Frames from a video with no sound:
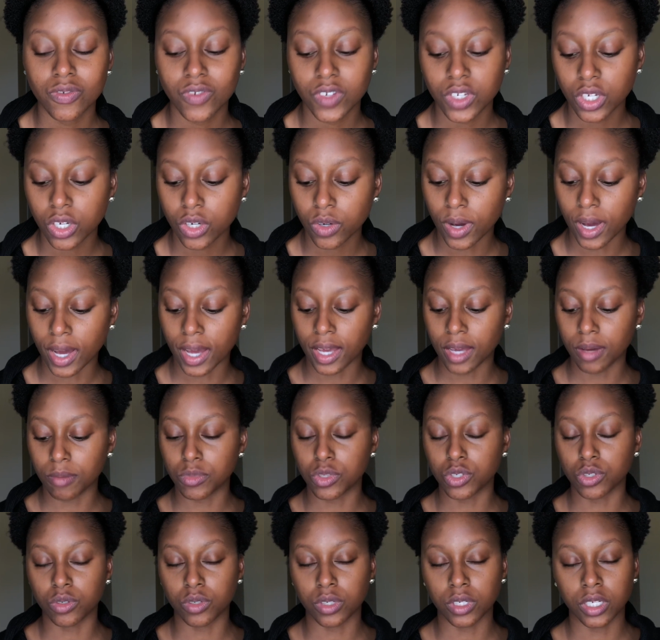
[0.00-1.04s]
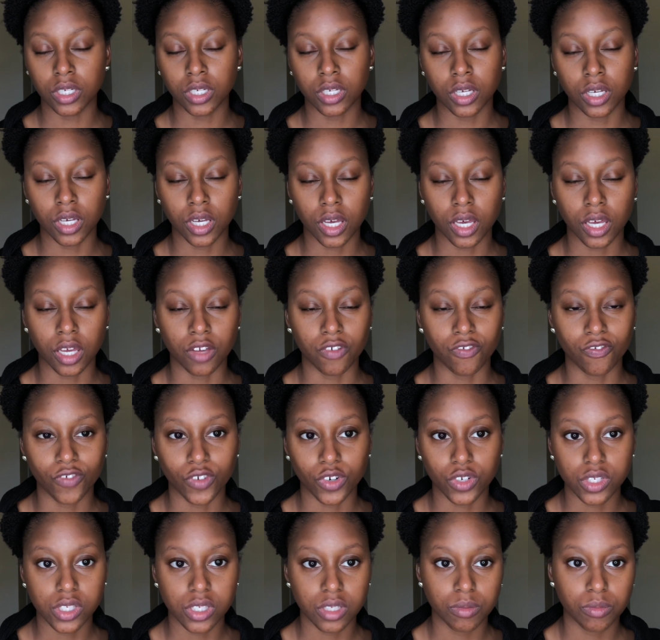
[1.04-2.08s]
video I am doing a
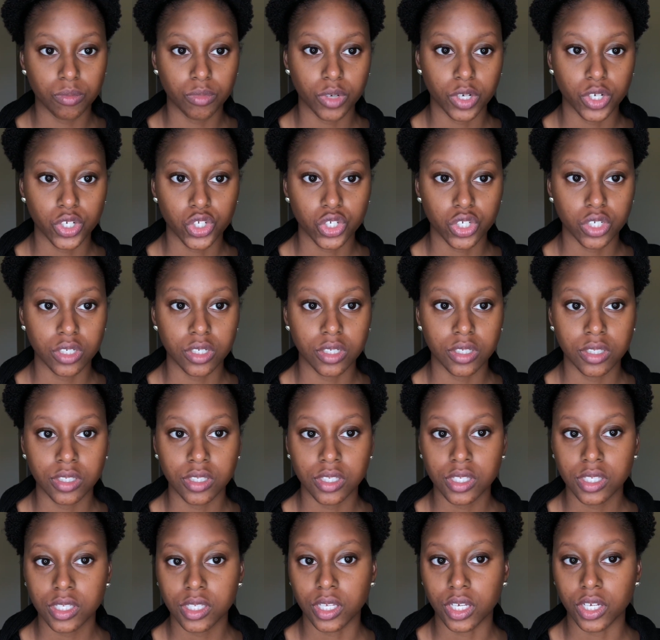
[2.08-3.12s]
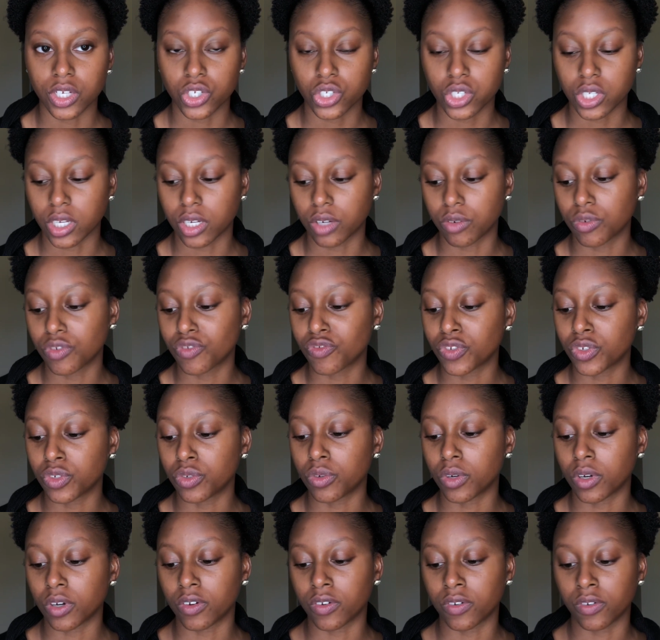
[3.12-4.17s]
first impression slash like review
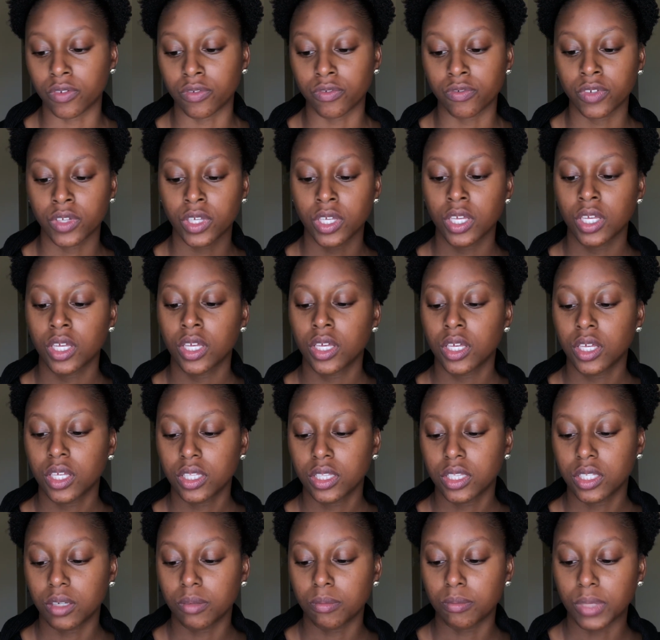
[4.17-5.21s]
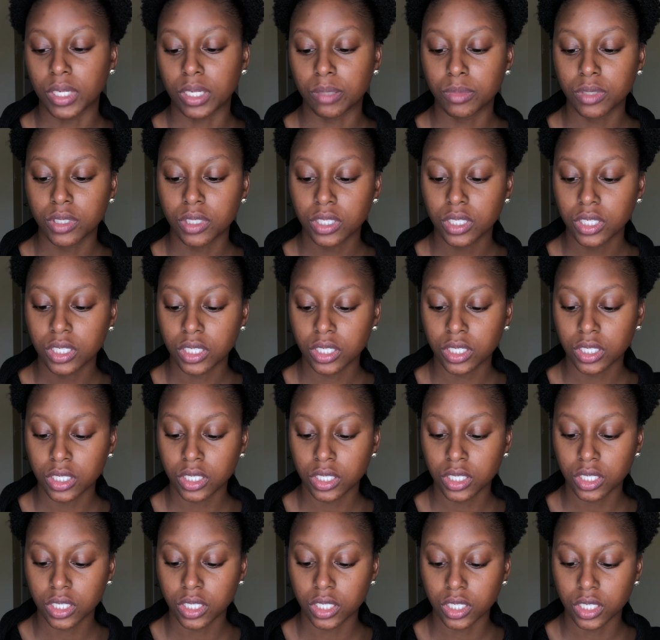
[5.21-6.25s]
of the
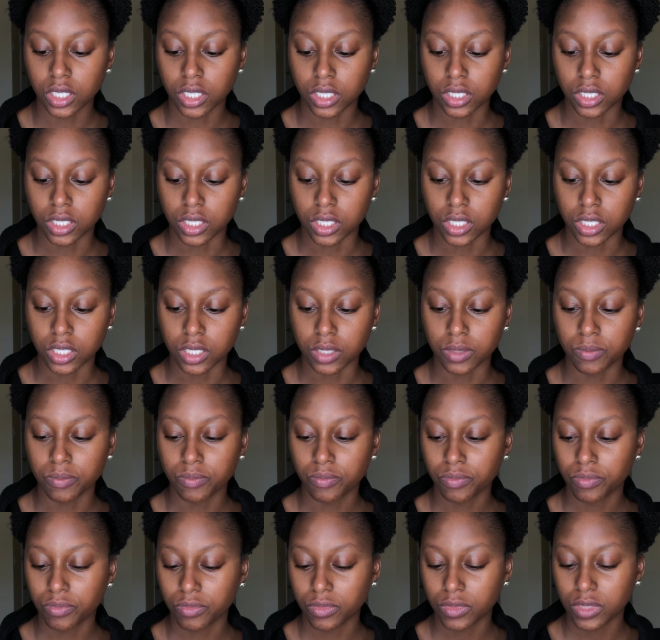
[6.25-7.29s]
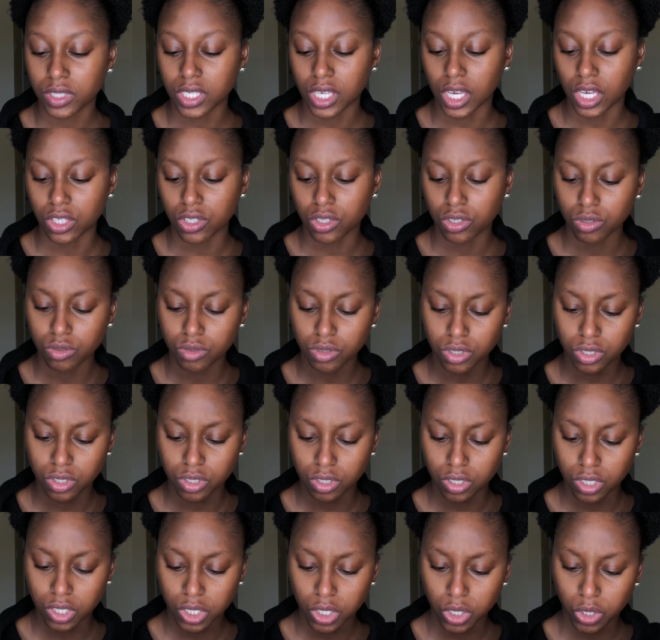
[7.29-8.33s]
Maybelline Tattoo
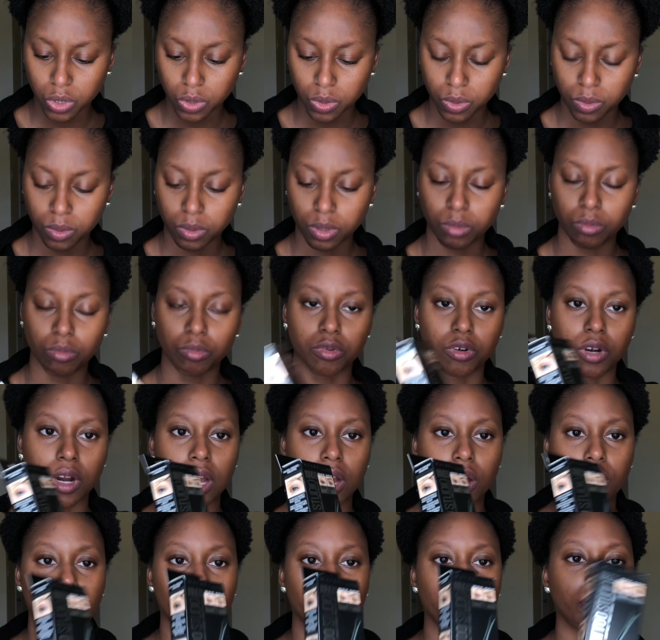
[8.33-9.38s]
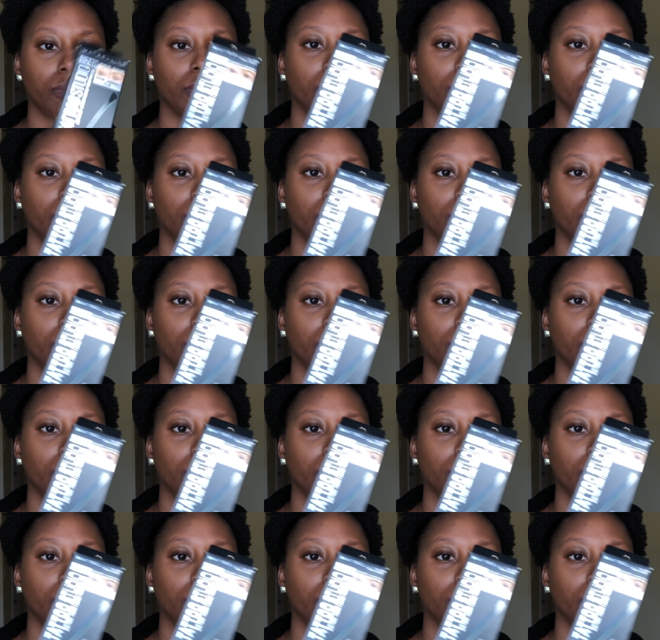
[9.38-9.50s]
Studio Brow